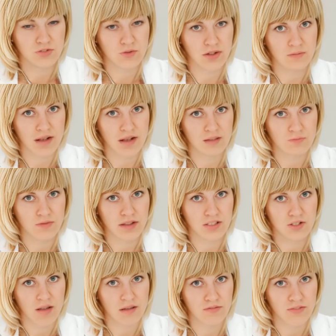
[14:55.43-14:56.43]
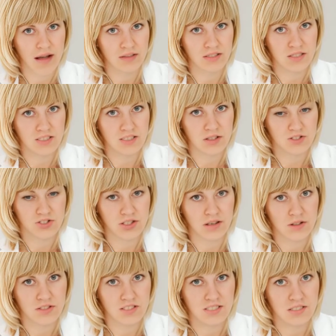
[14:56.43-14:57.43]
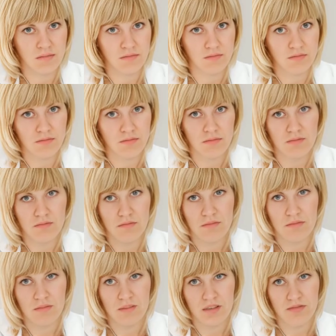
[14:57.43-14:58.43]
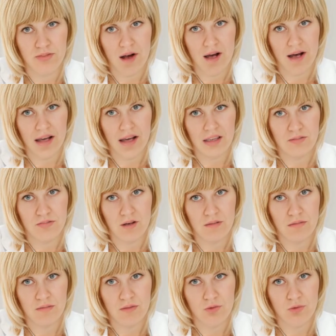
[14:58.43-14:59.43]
and reach affected tissues. 5. Hormone